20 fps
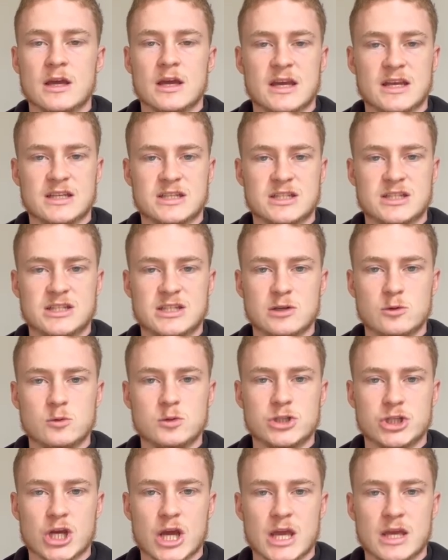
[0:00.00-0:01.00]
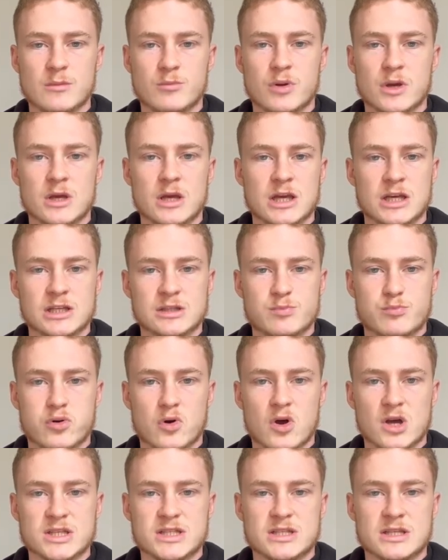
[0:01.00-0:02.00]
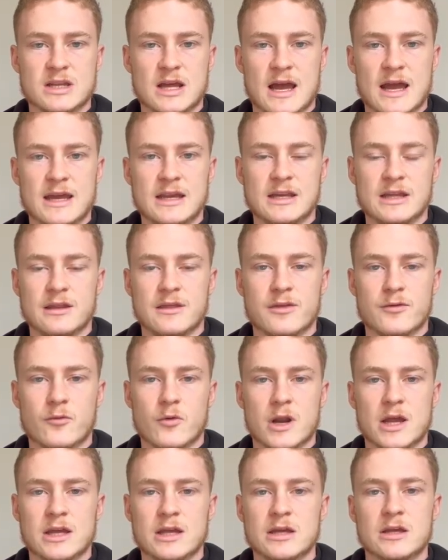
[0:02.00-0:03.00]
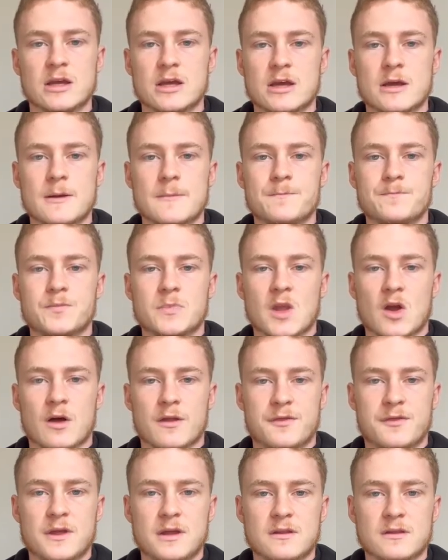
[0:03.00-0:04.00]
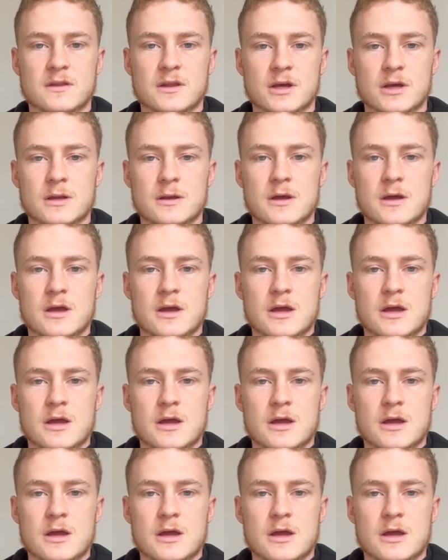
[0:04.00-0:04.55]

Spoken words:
He's still cheap. He's priced at 83. I think that